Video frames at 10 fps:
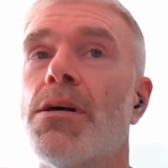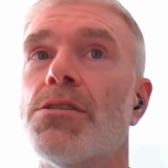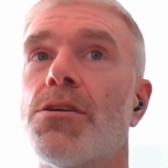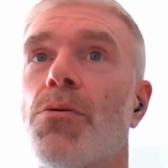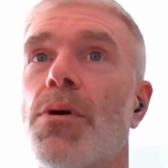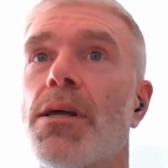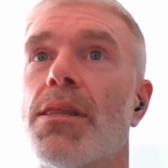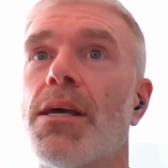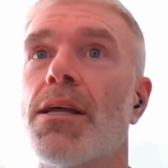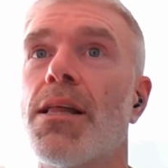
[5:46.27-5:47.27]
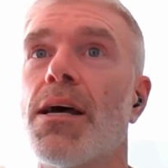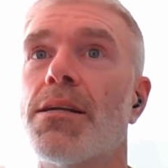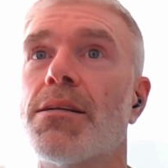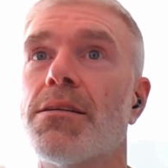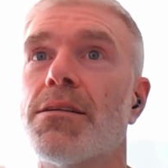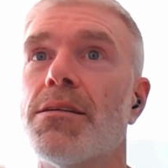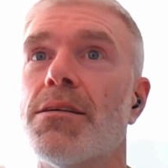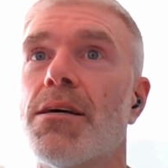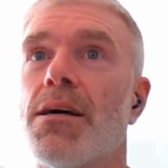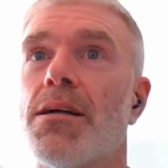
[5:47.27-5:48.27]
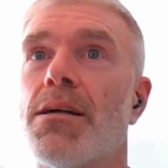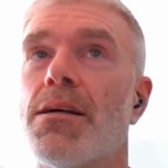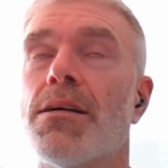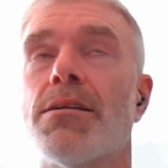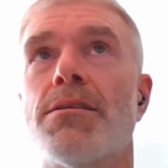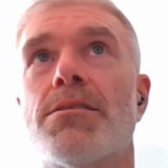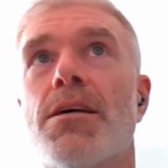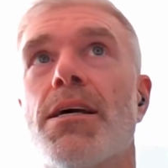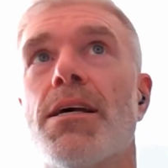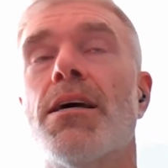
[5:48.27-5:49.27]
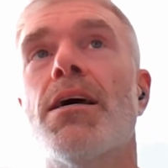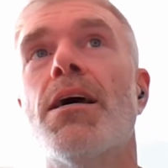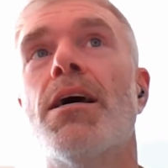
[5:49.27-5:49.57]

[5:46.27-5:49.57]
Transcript: So I think that, say,